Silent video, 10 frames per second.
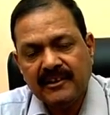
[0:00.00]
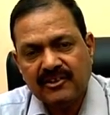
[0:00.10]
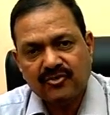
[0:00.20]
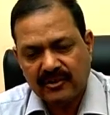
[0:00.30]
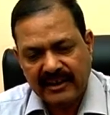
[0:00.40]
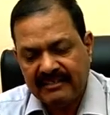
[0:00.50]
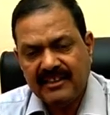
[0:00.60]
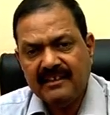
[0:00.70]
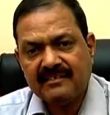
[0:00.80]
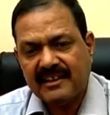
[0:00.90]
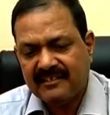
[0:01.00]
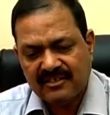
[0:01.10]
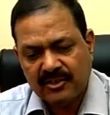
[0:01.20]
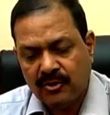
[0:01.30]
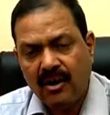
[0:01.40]
So ethics
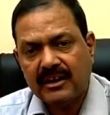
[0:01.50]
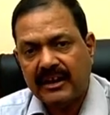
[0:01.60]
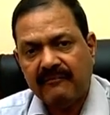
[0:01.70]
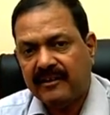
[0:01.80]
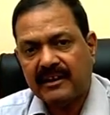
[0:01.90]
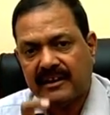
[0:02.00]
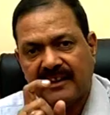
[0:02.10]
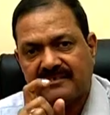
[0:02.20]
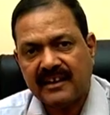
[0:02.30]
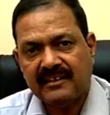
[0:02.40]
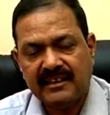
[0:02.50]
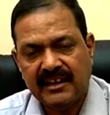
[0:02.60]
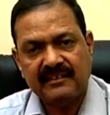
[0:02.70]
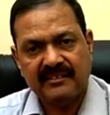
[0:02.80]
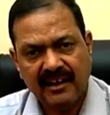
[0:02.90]
is not ever classical
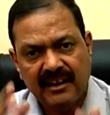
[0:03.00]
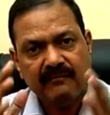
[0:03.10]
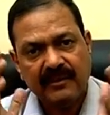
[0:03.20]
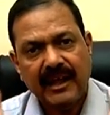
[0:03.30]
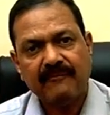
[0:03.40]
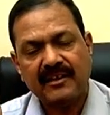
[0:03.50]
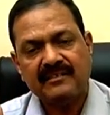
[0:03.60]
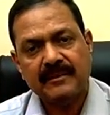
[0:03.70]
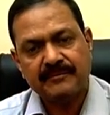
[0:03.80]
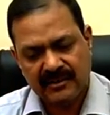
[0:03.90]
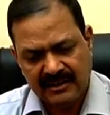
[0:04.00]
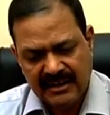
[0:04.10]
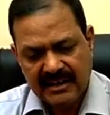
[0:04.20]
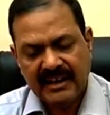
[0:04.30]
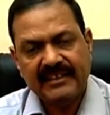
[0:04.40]
thing. Generally we have conception
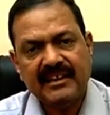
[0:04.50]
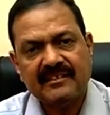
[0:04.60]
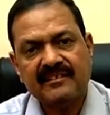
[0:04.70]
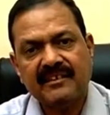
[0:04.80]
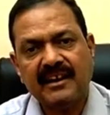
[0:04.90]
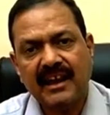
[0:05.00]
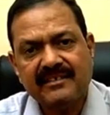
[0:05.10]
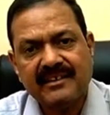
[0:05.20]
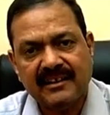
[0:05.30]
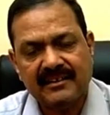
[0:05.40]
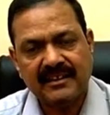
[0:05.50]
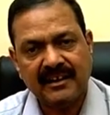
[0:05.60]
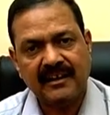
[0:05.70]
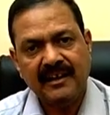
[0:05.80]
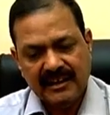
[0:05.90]
ethics is a classical
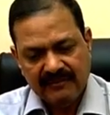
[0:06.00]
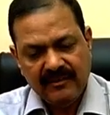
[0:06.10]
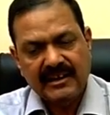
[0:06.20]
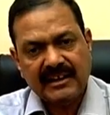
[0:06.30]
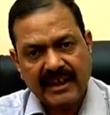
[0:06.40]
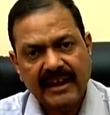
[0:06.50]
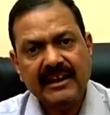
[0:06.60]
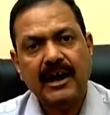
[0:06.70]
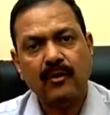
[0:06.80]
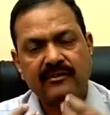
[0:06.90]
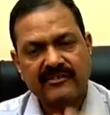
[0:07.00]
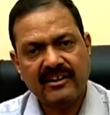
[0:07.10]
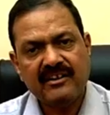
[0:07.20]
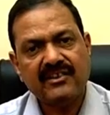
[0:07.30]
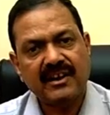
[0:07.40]
thing. We carry out
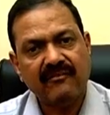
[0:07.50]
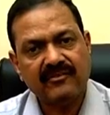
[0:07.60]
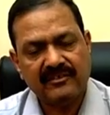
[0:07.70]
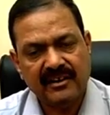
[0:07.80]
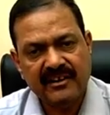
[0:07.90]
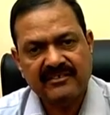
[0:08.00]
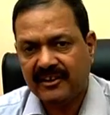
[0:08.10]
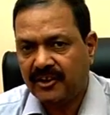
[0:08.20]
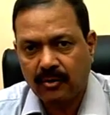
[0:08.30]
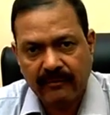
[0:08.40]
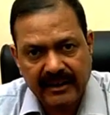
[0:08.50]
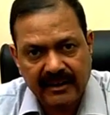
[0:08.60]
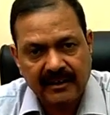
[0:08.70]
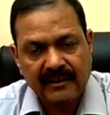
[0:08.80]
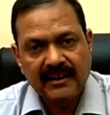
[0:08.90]
generation after generation. No
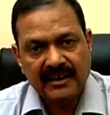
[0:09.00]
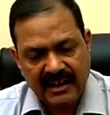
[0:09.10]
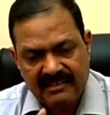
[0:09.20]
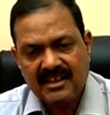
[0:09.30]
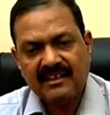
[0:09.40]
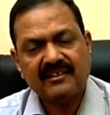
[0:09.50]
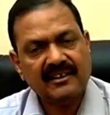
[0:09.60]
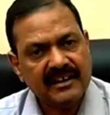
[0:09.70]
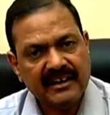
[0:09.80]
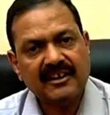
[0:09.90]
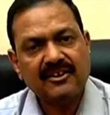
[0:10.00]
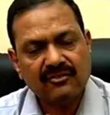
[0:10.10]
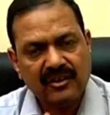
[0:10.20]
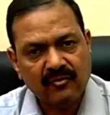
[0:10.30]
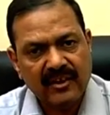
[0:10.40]
way. Ethics is related to
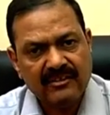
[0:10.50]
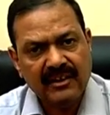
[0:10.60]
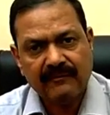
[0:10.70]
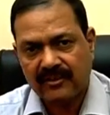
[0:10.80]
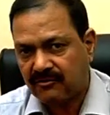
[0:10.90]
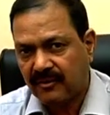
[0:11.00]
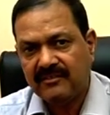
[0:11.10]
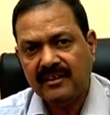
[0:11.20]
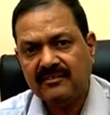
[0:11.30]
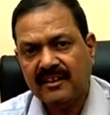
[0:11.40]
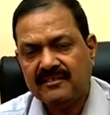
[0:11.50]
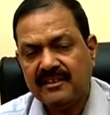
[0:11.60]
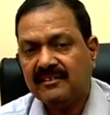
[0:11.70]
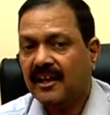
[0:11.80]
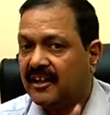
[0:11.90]
situation. If situation
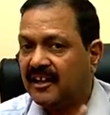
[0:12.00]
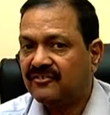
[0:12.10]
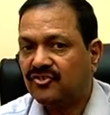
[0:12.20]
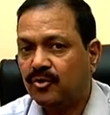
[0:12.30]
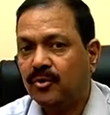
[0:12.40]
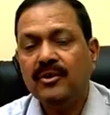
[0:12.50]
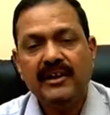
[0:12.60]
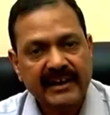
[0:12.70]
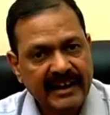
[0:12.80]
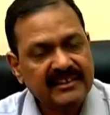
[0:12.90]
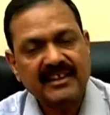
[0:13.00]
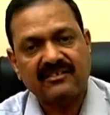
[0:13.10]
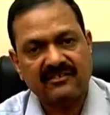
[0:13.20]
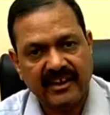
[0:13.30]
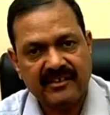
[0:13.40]
changes, then so
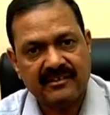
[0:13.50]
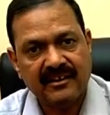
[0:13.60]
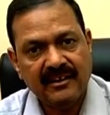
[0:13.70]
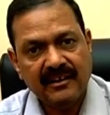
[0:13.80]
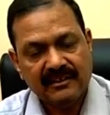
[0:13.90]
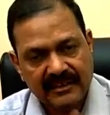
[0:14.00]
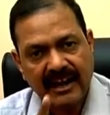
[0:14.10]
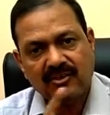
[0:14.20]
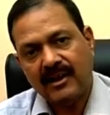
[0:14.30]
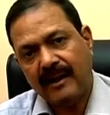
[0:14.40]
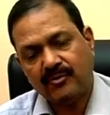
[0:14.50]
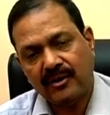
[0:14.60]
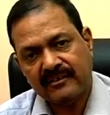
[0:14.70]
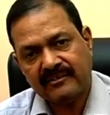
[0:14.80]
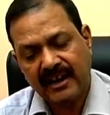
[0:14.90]
ethics change. That you have to
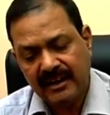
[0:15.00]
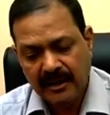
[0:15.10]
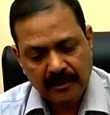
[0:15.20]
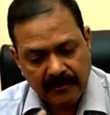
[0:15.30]
understand.